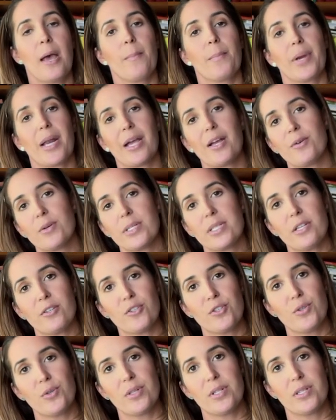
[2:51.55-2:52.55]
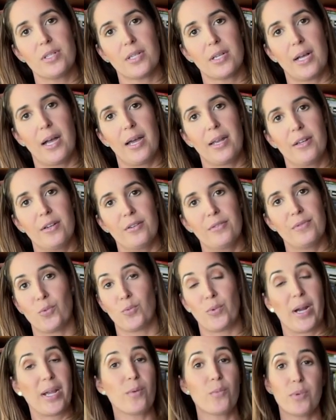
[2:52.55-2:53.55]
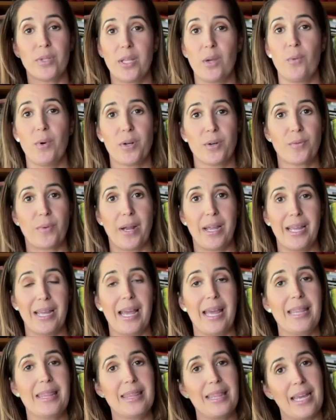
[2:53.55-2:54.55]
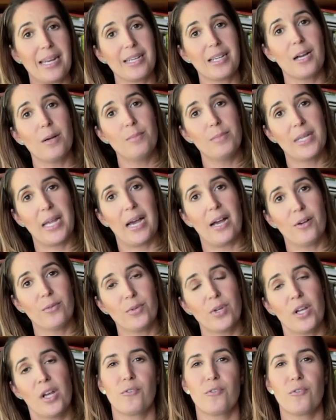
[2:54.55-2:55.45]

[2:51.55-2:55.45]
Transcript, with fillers: but I always tell students to kind of write what they want to write and then come down.